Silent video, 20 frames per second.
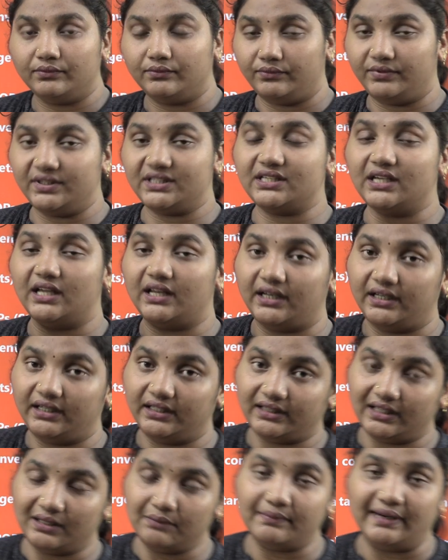which are
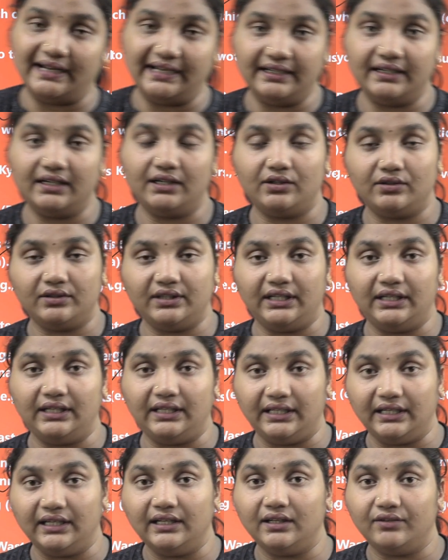anything binded to the
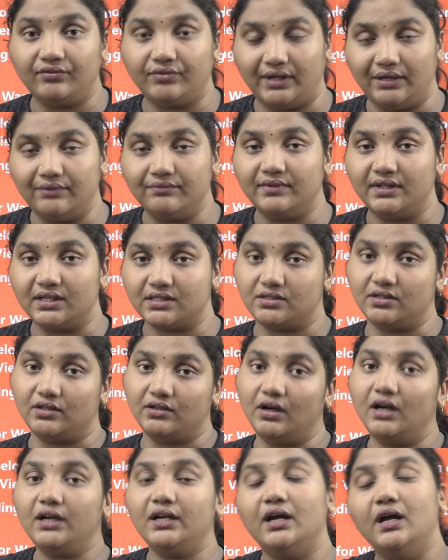legal frameworks or
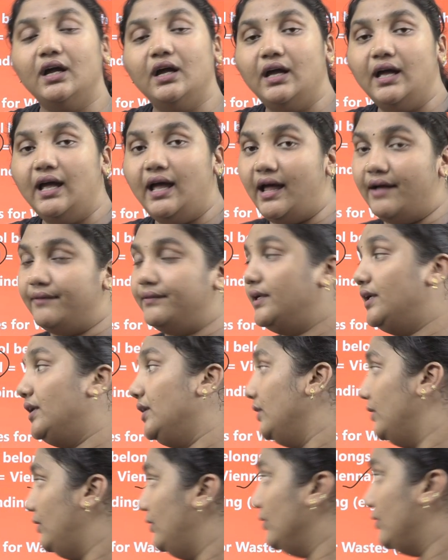not? Have
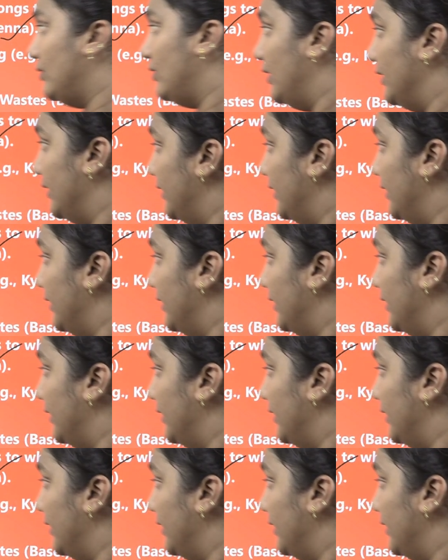a look